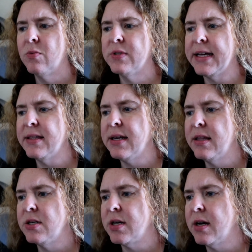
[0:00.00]
Was that the day
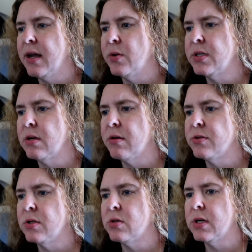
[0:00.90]
that John and I went to the
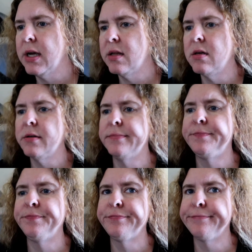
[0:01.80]
grocery store together?
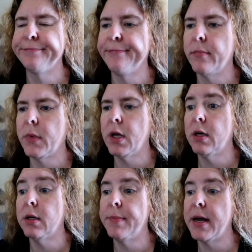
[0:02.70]

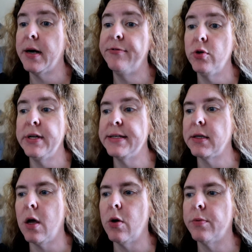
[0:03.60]
I bought it a few days
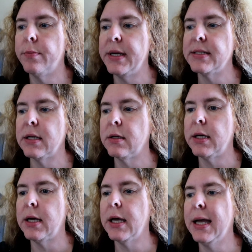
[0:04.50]
ago,
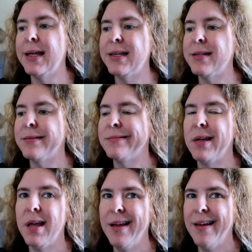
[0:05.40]
basically, and
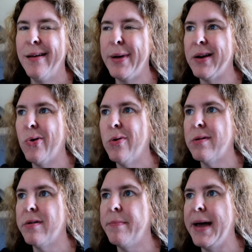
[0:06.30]
about a
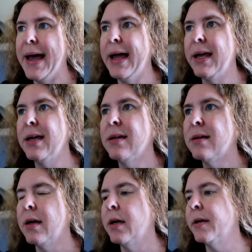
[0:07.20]
quarter of the bag
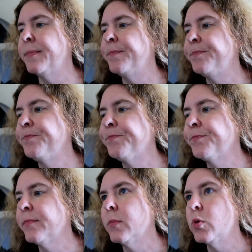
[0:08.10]
um,
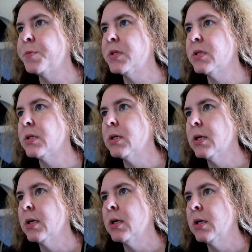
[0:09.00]
whoops,
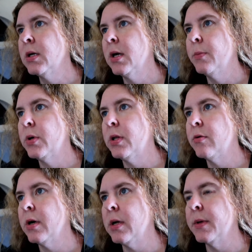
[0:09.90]
put in the
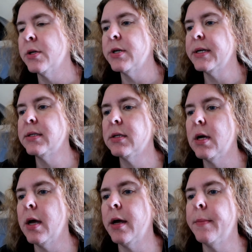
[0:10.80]
wrong email address.
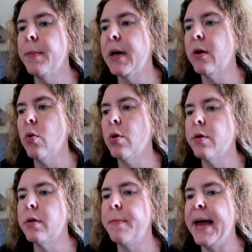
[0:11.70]
Um, about a
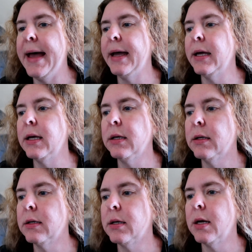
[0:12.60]
quarter of the bag
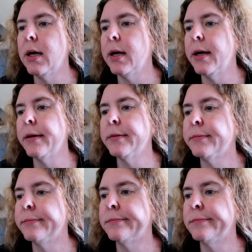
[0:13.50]
uh,